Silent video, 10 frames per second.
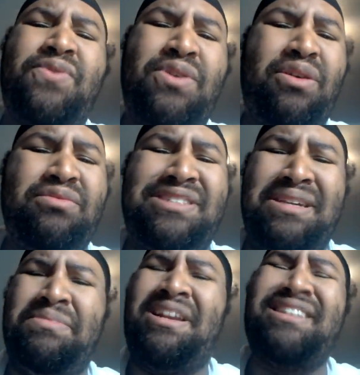no
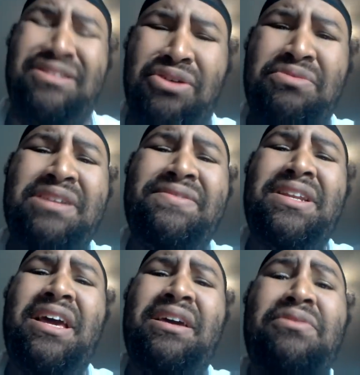demon. I don't
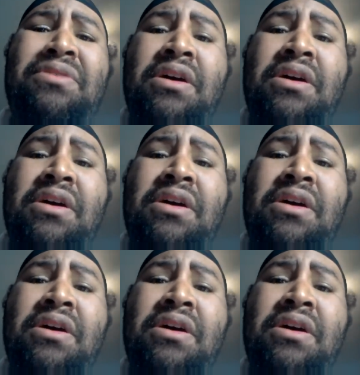even now.